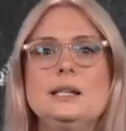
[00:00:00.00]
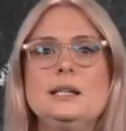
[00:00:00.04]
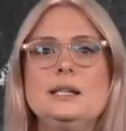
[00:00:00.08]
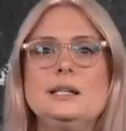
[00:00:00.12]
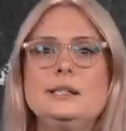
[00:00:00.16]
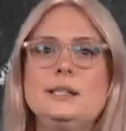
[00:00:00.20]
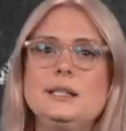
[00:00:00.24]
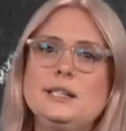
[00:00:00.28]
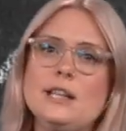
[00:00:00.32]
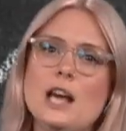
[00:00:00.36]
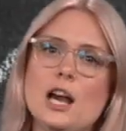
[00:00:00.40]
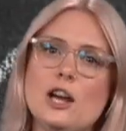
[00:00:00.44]

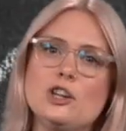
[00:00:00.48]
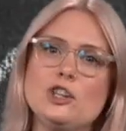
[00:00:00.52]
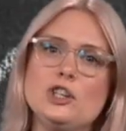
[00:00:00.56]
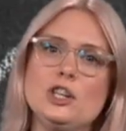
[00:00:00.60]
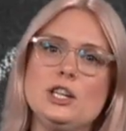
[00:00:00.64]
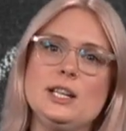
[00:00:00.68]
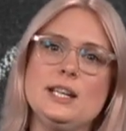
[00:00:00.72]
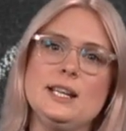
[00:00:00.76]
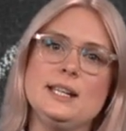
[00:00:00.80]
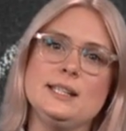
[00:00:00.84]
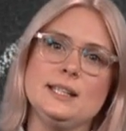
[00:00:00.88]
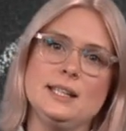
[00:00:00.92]

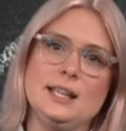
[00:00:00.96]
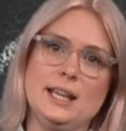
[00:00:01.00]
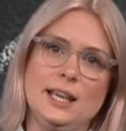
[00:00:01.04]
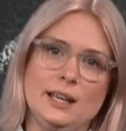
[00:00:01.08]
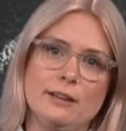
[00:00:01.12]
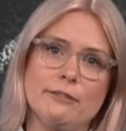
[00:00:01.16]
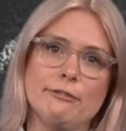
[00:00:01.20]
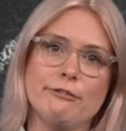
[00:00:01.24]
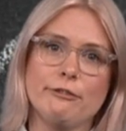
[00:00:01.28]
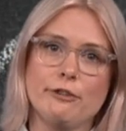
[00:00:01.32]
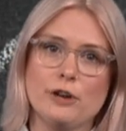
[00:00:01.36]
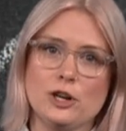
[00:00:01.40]
Deduction is an
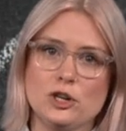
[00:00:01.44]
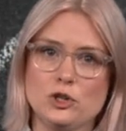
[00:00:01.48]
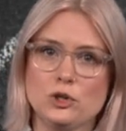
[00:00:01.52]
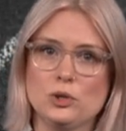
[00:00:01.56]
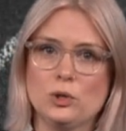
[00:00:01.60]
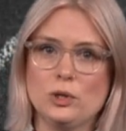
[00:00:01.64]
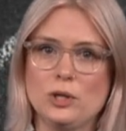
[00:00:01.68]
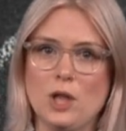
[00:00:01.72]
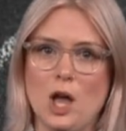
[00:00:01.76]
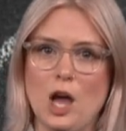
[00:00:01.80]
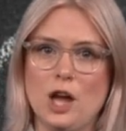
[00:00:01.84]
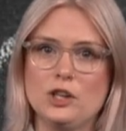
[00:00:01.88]

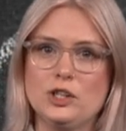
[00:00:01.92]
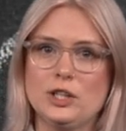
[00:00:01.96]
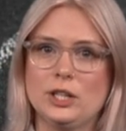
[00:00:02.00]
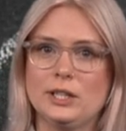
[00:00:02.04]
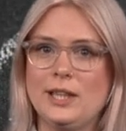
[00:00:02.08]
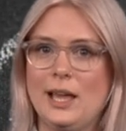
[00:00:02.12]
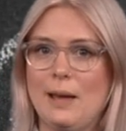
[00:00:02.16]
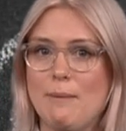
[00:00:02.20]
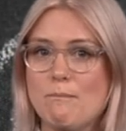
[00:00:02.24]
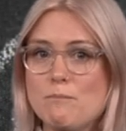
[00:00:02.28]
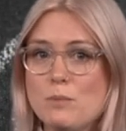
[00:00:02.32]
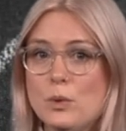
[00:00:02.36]
inferential logic
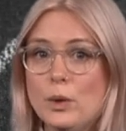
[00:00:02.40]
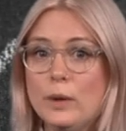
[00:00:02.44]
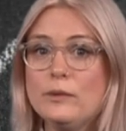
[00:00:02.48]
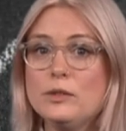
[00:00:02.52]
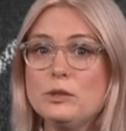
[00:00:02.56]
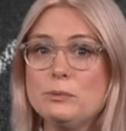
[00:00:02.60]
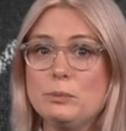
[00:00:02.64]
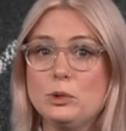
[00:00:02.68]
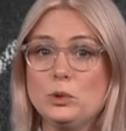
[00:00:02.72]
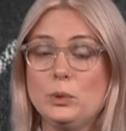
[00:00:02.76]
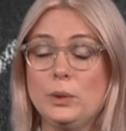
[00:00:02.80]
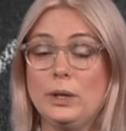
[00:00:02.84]
that moves
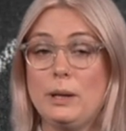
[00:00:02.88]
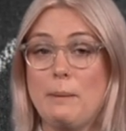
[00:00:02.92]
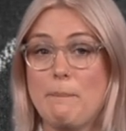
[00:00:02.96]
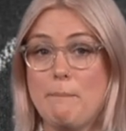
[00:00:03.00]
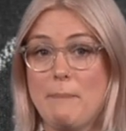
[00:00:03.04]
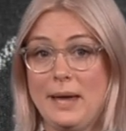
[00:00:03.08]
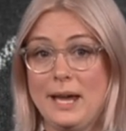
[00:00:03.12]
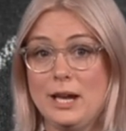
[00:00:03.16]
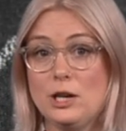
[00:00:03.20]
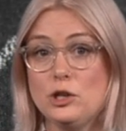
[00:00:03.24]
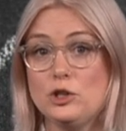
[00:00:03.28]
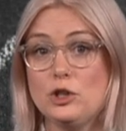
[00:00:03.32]
between a
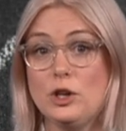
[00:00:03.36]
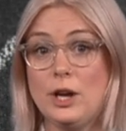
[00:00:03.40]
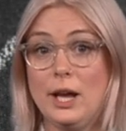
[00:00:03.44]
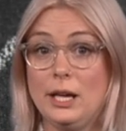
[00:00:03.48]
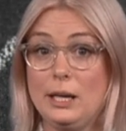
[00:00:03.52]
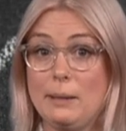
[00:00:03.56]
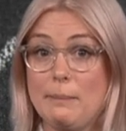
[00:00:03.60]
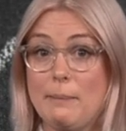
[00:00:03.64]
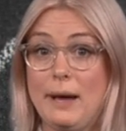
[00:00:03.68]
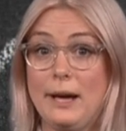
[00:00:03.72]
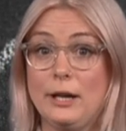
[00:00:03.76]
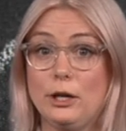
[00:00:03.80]
major and
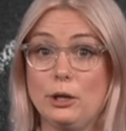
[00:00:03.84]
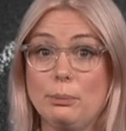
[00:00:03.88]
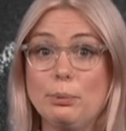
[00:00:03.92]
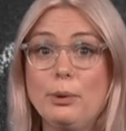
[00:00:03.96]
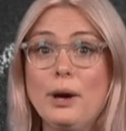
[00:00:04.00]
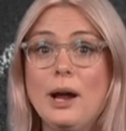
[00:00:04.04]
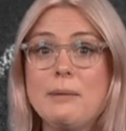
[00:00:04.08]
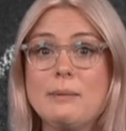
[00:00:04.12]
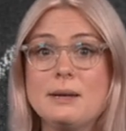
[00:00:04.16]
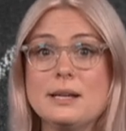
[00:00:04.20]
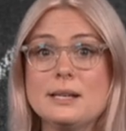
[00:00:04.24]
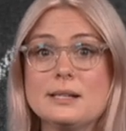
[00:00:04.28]
a minor
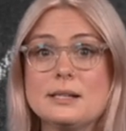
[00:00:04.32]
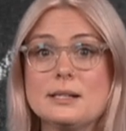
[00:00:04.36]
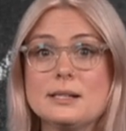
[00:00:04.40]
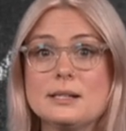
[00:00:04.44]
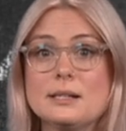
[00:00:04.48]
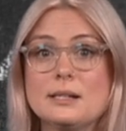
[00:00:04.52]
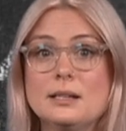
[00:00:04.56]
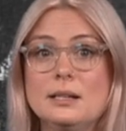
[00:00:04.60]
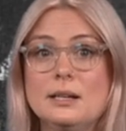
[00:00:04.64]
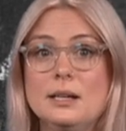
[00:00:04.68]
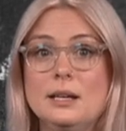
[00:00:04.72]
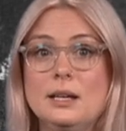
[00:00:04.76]

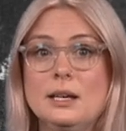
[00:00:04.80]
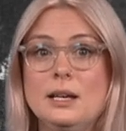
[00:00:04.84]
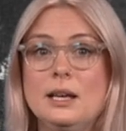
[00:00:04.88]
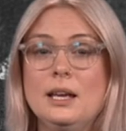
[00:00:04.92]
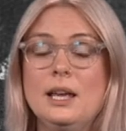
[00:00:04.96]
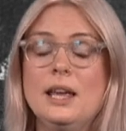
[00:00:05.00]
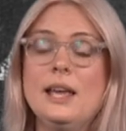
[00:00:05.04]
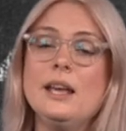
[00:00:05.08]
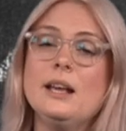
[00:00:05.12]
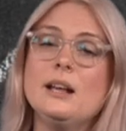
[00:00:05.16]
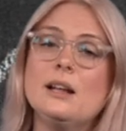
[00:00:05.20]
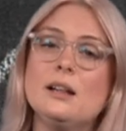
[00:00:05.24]
premise.
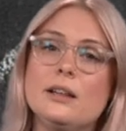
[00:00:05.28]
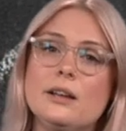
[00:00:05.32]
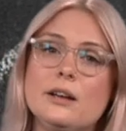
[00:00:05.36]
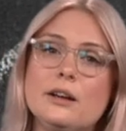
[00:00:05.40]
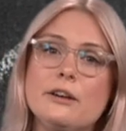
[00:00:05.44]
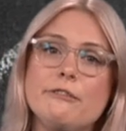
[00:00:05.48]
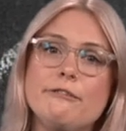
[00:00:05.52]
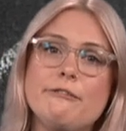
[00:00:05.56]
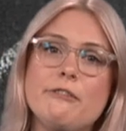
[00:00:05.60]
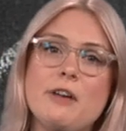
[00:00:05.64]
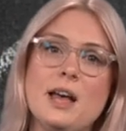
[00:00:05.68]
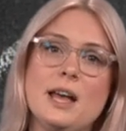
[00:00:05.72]
It
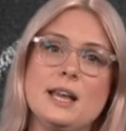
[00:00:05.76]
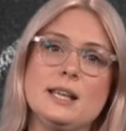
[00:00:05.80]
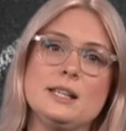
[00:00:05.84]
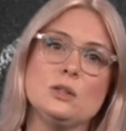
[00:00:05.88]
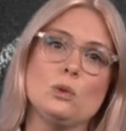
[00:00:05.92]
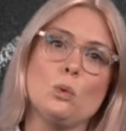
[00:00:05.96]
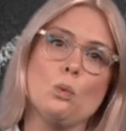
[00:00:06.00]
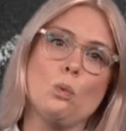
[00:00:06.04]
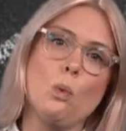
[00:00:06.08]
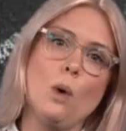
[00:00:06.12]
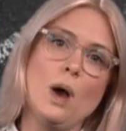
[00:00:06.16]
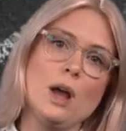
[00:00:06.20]
clarifies
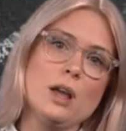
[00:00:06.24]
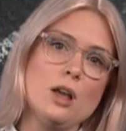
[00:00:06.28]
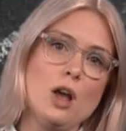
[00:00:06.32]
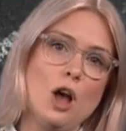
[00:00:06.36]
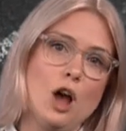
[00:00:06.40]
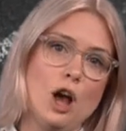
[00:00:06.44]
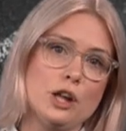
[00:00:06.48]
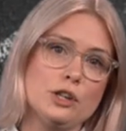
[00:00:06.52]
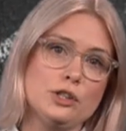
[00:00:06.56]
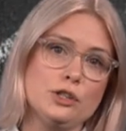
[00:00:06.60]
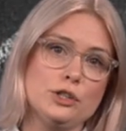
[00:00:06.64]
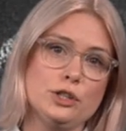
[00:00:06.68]
what
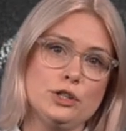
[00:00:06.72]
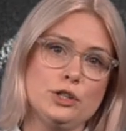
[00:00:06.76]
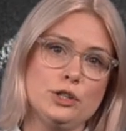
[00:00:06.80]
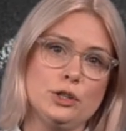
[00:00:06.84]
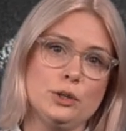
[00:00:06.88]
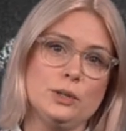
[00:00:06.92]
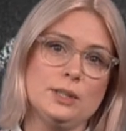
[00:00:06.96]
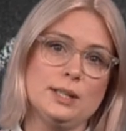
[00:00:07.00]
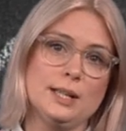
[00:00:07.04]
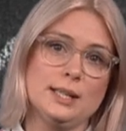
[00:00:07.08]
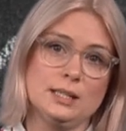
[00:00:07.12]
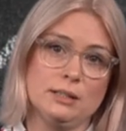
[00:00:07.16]

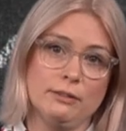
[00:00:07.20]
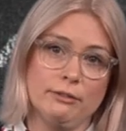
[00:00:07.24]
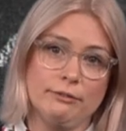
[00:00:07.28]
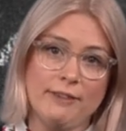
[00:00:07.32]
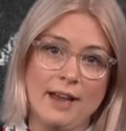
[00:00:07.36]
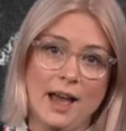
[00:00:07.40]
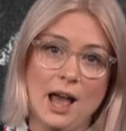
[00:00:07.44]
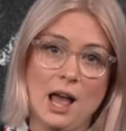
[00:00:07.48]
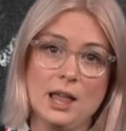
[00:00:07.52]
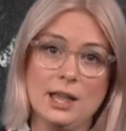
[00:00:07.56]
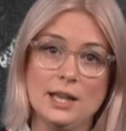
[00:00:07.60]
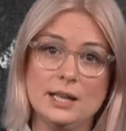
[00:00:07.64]
constitutes as a
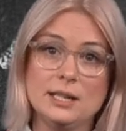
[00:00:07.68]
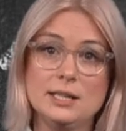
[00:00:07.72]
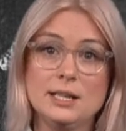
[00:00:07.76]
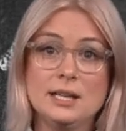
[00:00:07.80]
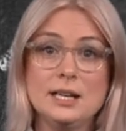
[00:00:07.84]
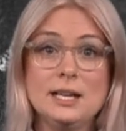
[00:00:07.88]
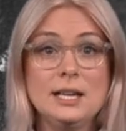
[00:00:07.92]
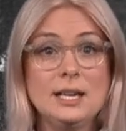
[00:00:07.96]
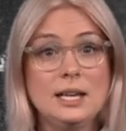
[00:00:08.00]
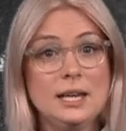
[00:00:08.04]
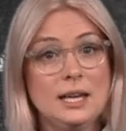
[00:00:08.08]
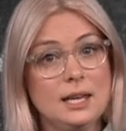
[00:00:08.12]
valid,
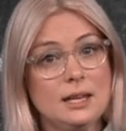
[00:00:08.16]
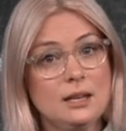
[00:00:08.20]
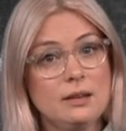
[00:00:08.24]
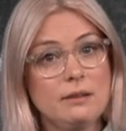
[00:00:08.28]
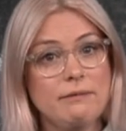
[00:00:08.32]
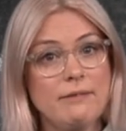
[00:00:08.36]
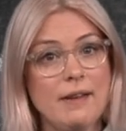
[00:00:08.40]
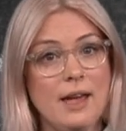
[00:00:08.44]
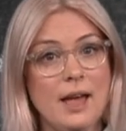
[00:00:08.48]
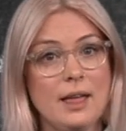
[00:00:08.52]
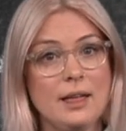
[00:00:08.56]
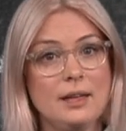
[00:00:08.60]

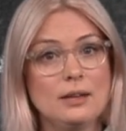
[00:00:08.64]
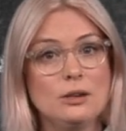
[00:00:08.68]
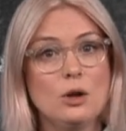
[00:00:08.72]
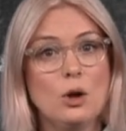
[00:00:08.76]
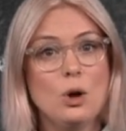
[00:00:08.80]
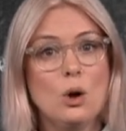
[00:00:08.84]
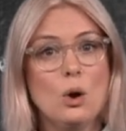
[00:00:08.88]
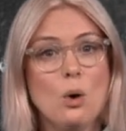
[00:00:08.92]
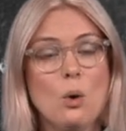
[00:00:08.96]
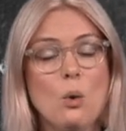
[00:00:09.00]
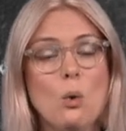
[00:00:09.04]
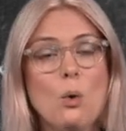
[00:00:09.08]
invalid,
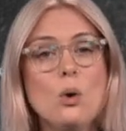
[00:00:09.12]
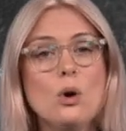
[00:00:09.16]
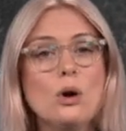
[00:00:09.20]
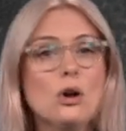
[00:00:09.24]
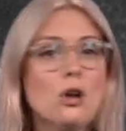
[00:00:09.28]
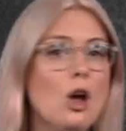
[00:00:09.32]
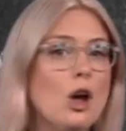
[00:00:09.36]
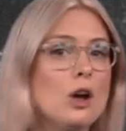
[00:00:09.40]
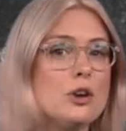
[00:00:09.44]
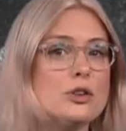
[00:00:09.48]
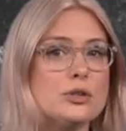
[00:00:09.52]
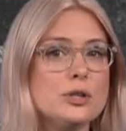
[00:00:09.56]
or
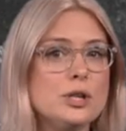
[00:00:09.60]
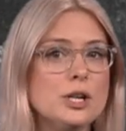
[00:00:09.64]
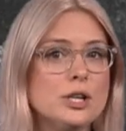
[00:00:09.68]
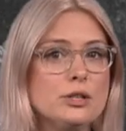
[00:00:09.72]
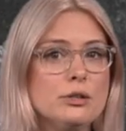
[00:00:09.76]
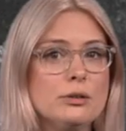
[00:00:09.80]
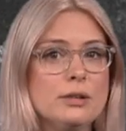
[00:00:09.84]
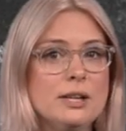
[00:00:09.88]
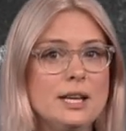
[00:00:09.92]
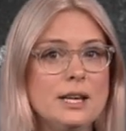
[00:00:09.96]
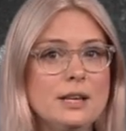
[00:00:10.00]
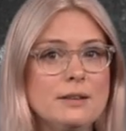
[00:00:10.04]

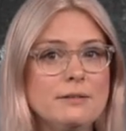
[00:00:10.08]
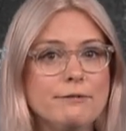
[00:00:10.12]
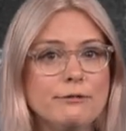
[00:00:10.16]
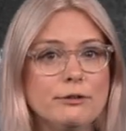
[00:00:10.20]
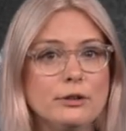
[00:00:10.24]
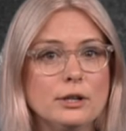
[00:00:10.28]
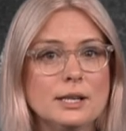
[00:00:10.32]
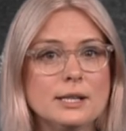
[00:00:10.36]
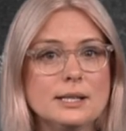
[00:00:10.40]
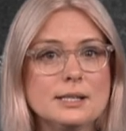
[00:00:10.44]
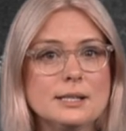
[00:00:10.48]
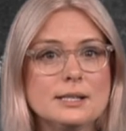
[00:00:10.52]
contradictory
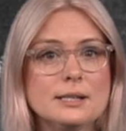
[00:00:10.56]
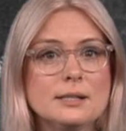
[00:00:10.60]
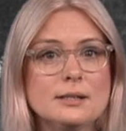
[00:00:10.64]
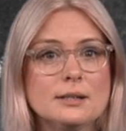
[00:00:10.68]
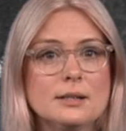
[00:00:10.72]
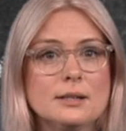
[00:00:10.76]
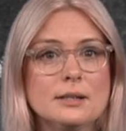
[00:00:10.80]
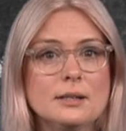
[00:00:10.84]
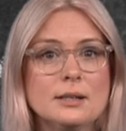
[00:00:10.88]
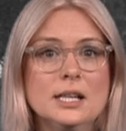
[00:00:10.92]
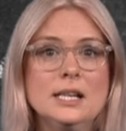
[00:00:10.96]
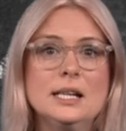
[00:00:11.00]
inference.
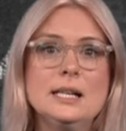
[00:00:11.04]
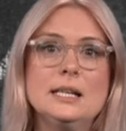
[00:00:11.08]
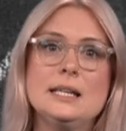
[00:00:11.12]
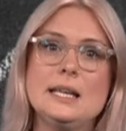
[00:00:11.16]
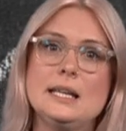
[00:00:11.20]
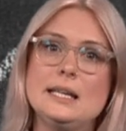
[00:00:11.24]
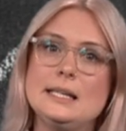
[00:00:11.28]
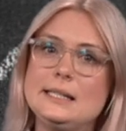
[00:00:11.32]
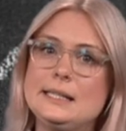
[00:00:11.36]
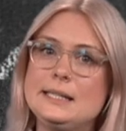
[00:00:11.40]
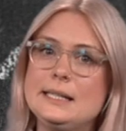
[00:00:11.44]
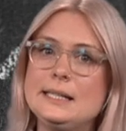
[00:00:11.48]

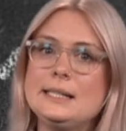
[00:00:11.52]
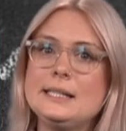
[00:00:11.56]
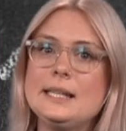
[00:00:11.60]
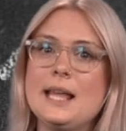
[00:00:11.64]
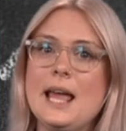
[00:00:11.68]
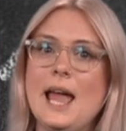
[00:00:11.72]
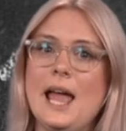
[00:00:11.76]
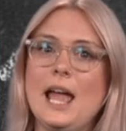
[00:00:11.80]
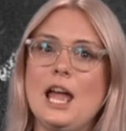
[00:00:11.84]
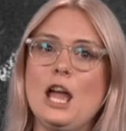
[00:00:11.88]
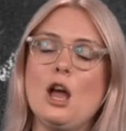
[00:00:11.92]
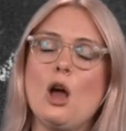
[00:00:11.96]
That is to
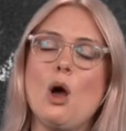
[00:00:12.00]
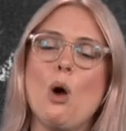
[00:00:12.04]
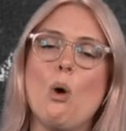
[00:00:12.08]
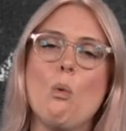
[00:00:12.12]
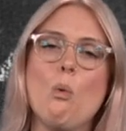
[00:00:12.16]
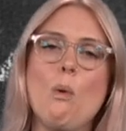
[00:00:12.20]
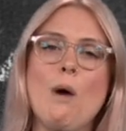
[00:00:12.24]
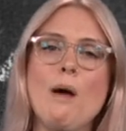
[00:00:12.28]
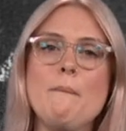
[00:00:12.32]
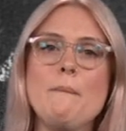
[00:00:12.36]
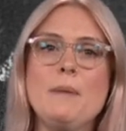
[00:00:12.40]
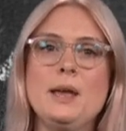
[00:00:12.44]
say,
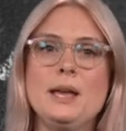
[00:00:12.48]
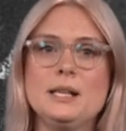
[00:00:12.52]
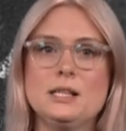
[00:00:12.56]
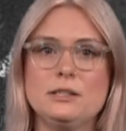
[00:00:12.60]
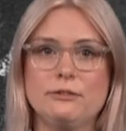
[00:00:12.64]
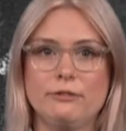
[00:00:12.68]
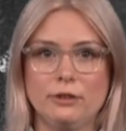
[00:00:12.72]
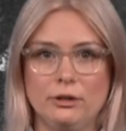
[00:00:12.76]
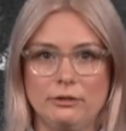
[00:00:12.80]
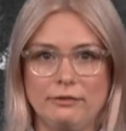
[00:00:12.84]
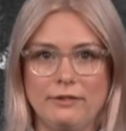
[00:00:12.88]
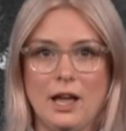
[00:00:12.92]
what makes
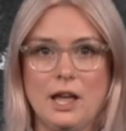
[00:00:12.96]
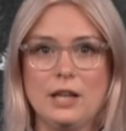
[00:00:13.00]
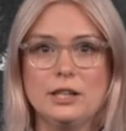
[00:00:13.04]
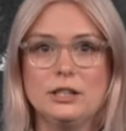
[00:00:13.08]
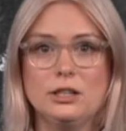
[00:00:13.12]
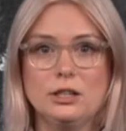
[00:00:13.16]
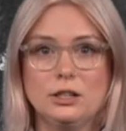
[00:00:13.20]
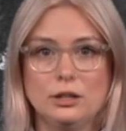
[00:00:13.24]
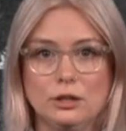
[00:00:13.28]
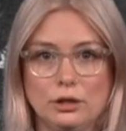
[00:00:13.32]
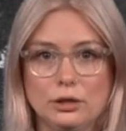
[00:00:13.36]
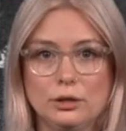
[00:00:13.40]
for a valid
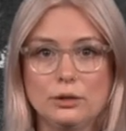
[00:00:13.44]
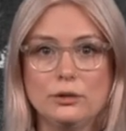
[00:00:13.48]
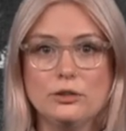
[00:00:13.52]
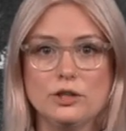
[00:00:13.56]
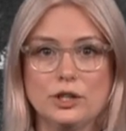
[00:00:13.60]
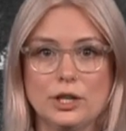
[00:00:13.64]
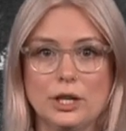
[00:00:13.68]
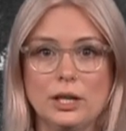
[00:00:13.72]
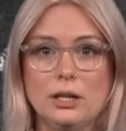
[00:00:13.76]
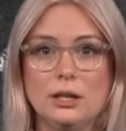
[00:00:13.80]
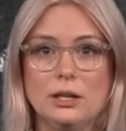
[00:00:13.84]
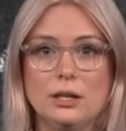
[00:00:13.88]

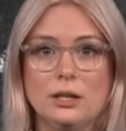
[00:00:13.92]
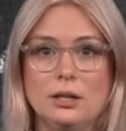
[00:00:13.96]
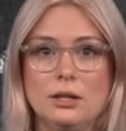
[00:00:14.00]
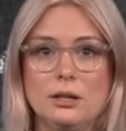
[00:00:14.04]
conclusion.